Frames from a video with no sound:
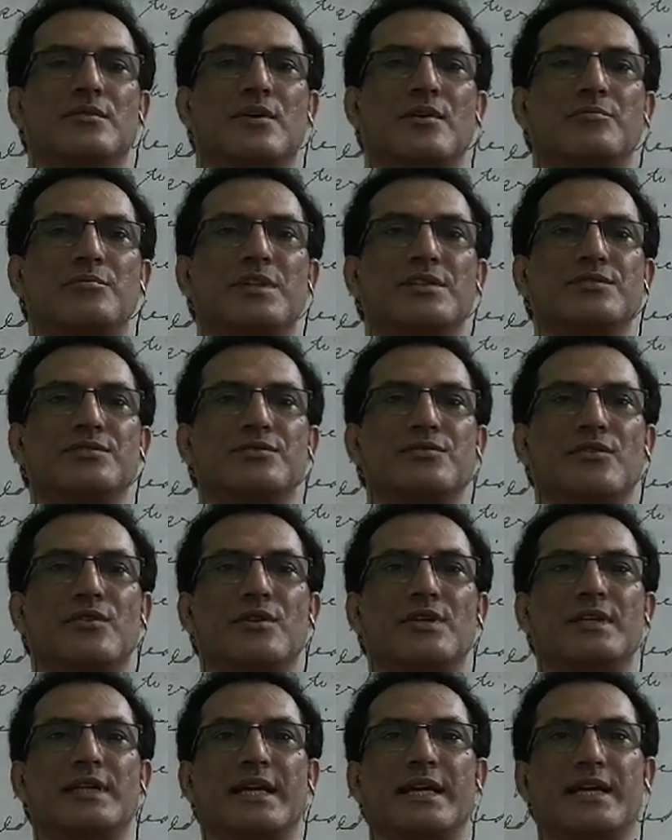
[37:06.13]
God bless you
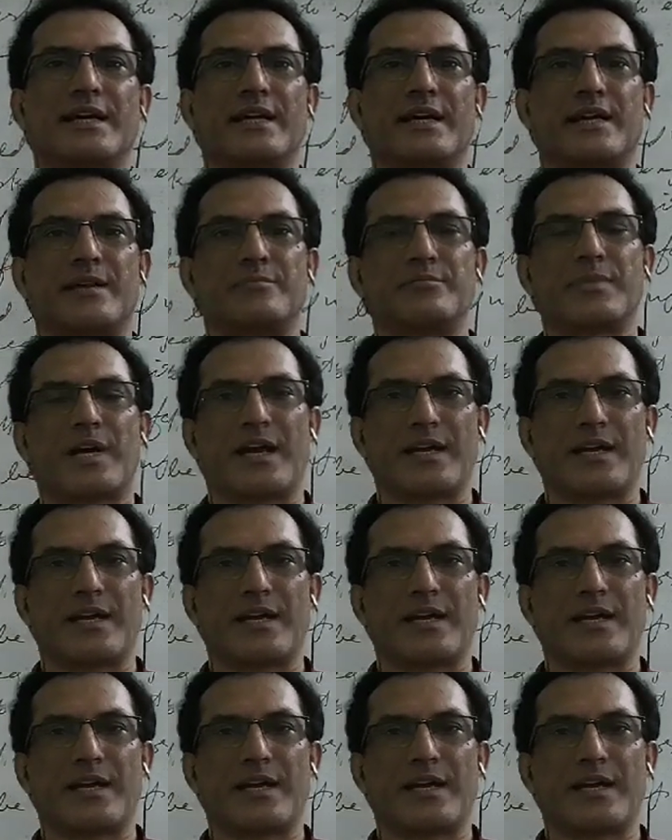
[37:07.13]
all. Take care.